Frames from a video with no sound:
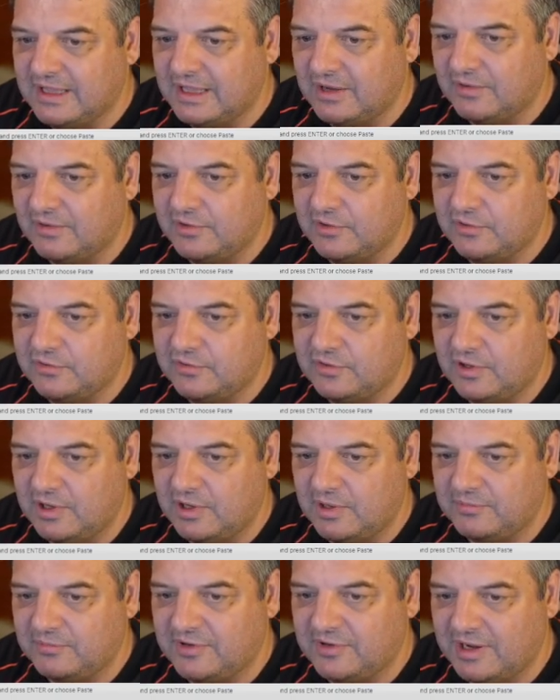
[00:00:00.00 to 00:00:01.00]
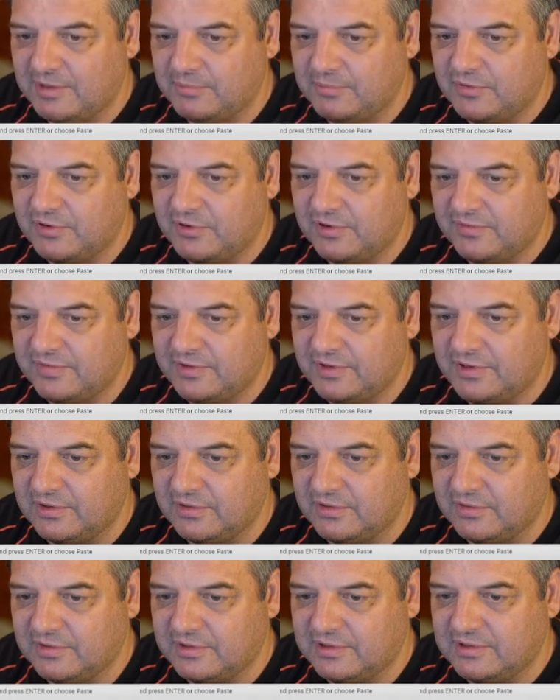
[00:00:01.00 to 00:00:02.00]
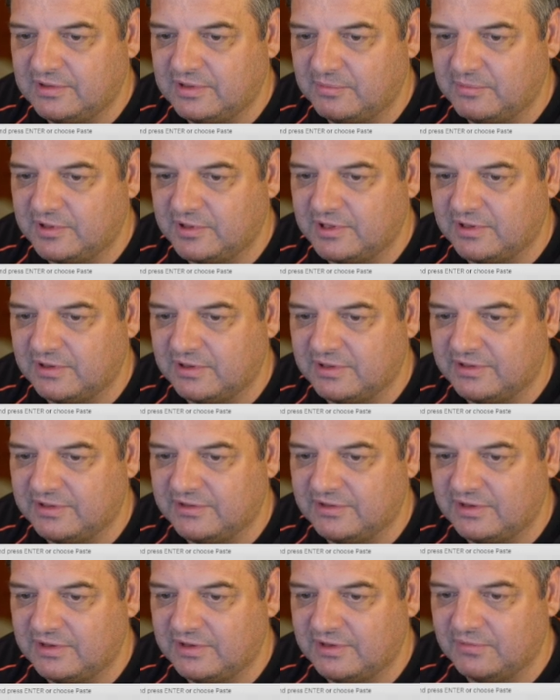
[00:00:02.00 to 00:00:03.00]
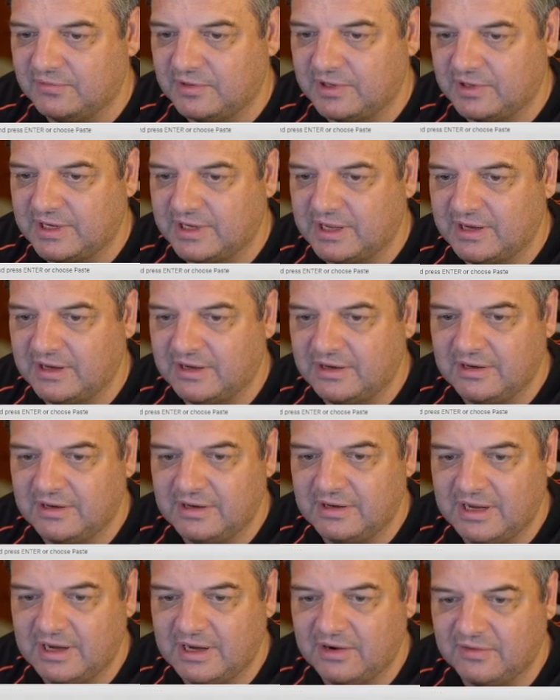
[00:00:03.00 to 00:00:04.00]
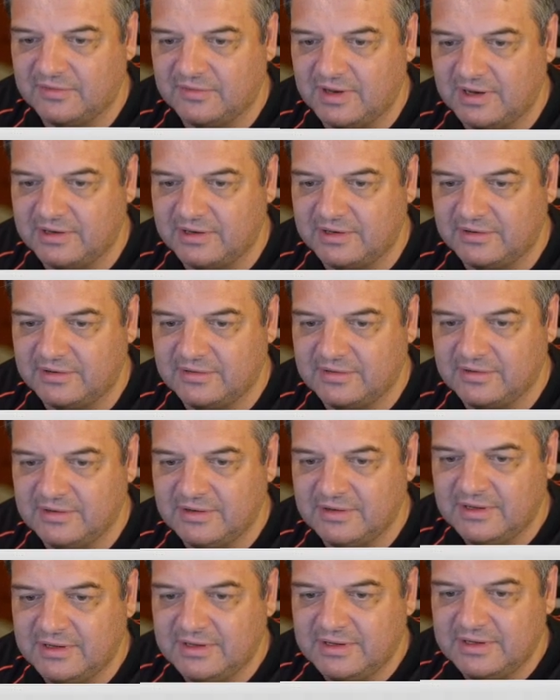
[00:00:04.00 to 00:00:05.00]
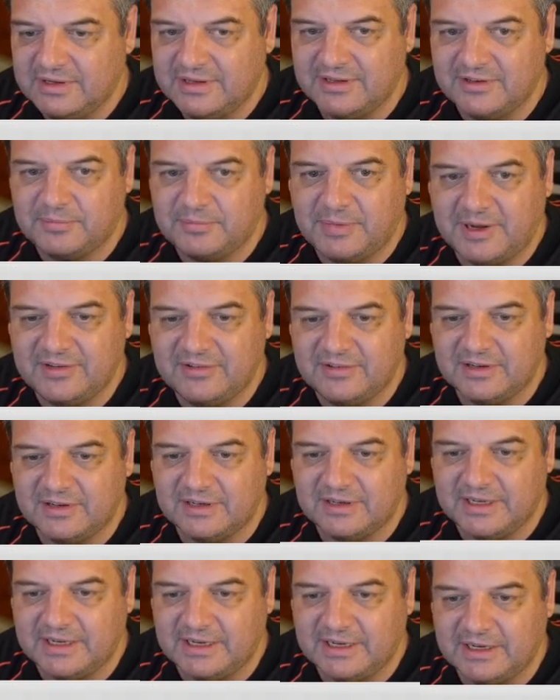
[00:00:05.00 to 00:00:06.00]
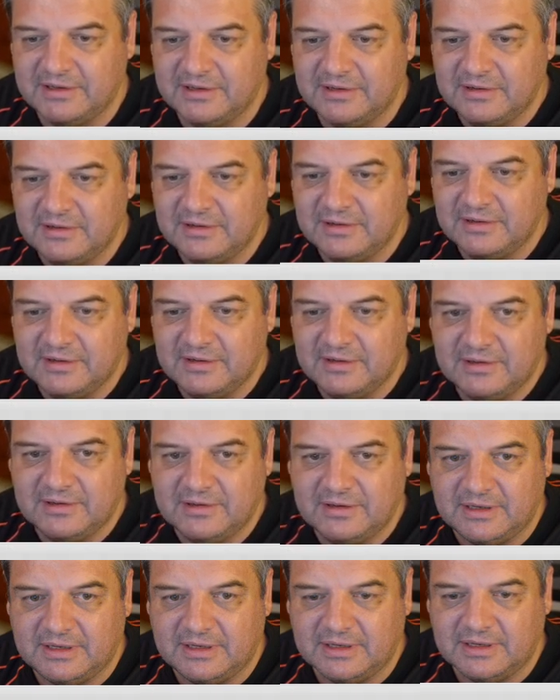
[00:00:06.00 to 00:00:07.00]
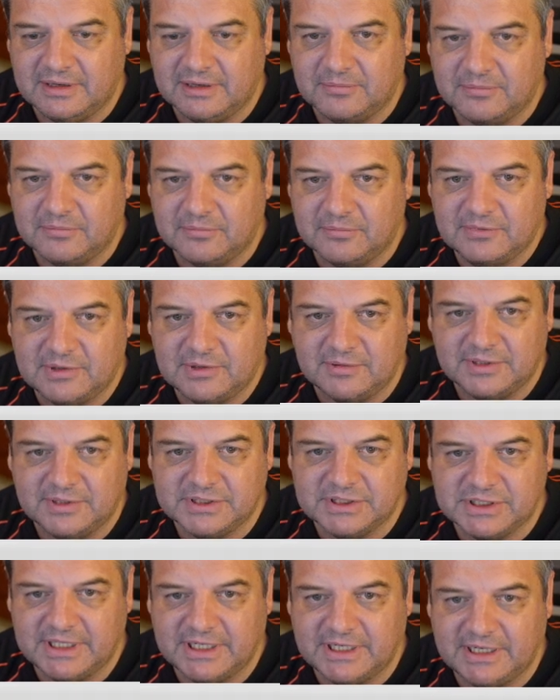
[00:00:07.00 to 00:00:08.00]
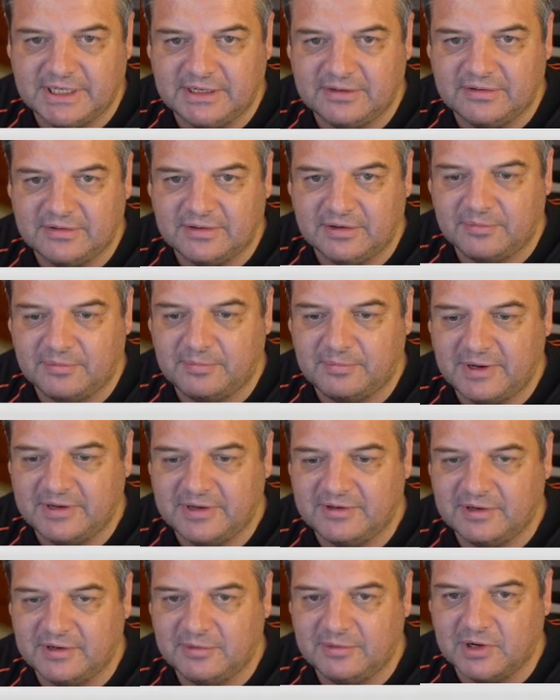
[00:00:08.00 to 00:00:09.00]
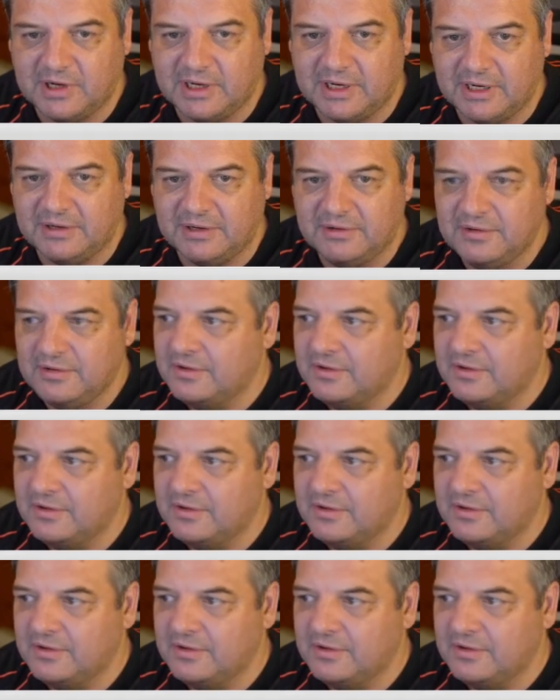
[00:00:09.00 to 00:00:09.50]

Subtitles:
Real term take profit. I'll double click on this so you can work out how I've done this. It's basically the where are we? G. So it's basically my